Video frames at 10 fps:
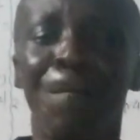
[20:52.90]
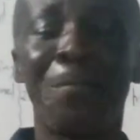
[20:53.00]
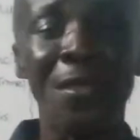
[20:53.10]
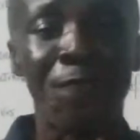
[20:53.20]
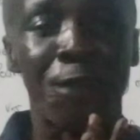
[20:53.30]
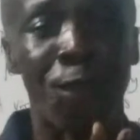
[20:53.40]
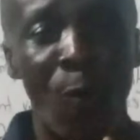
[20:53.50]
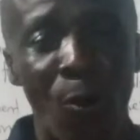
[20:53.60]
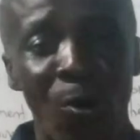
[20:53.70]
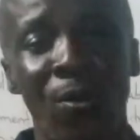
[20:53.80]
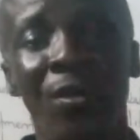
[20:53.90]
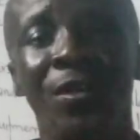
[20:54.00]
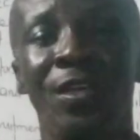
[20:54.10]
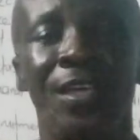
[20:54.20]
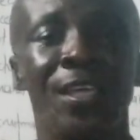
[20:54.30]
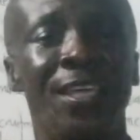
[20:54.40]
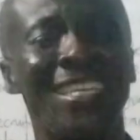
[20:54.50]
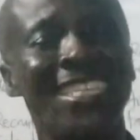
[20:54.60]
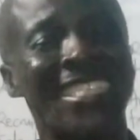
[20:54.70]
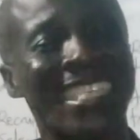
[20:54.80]
before he
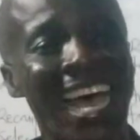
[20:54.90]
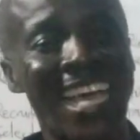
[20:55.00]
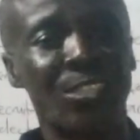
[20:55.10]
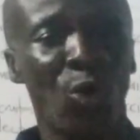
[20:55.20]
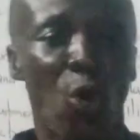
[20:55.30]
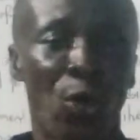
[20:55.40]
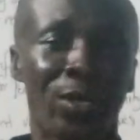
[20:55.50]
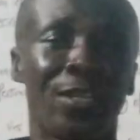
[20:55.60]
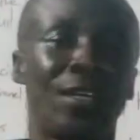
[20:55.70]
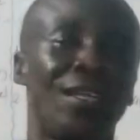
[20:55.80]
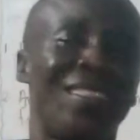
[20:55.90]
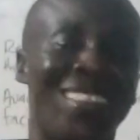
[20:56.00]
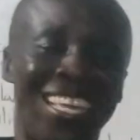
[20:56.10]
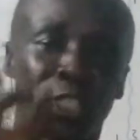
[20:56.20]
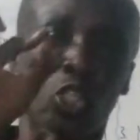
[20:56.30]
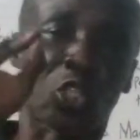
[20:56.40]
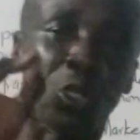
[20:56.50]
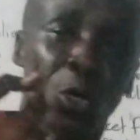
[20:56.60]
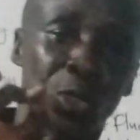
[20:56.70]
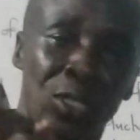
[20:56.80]
decides on the
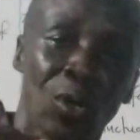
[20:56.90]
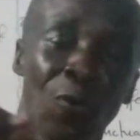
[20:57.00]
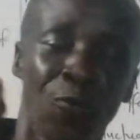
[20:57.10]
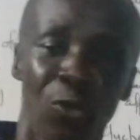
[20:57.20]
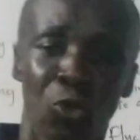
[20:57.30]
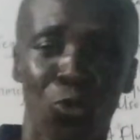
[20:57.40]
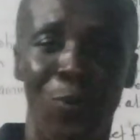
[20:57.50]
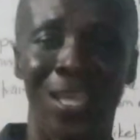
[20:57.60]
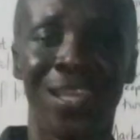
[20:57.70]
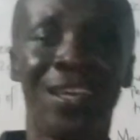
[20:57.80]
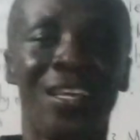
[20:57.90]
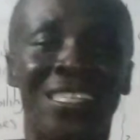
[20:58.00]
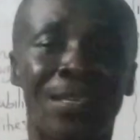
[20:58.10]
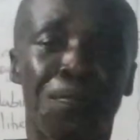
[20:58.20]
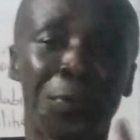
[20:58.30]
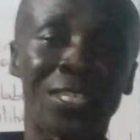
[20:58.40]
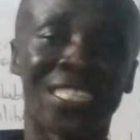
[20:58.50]
source of recruitment. Put